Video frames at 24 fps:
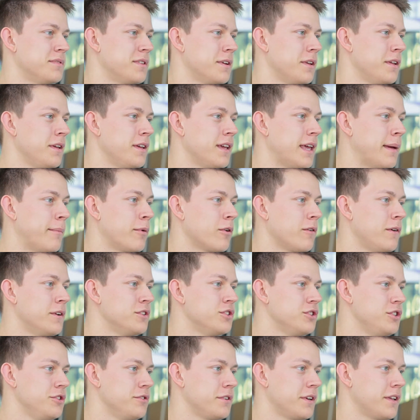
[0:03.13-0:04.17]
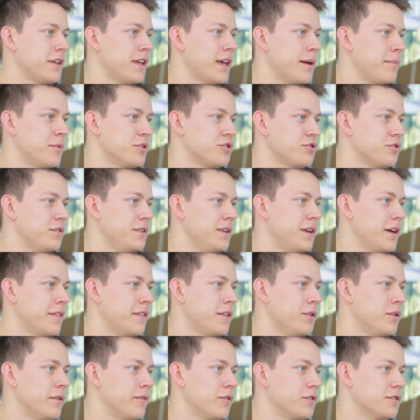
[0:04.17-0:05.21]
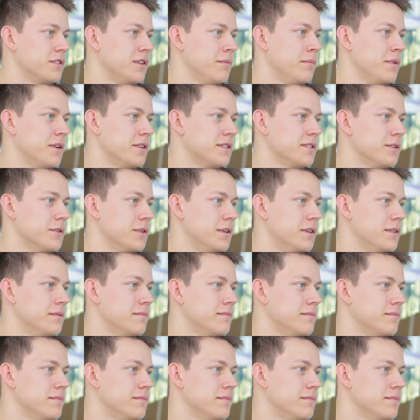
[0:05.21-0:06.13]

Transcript: I'm studying chemical engineering and chemistry at the University of Minnesota.